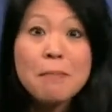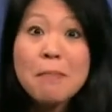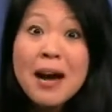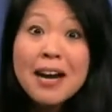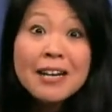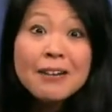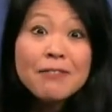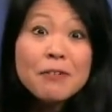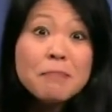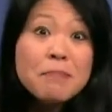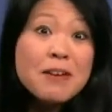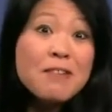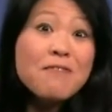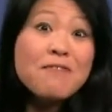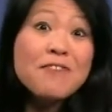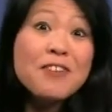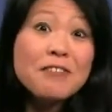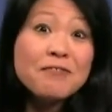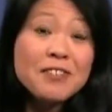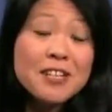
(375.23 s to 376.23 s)
It might even
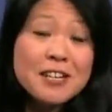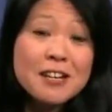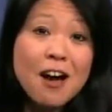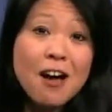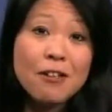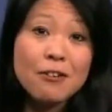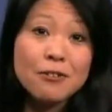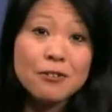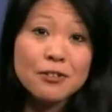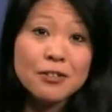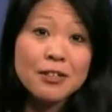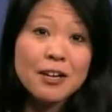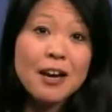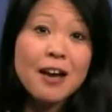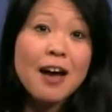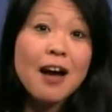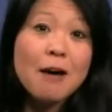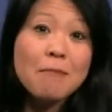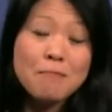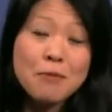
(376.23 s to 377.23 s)
be $50
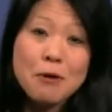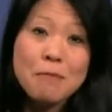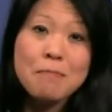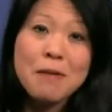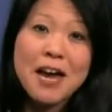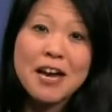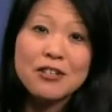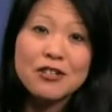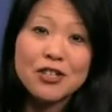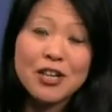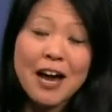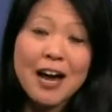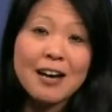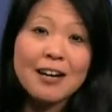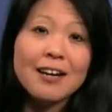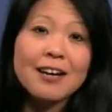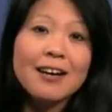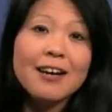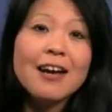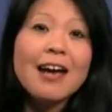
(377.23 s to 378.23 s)
per
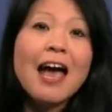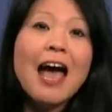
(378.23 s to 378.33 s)
paycheck.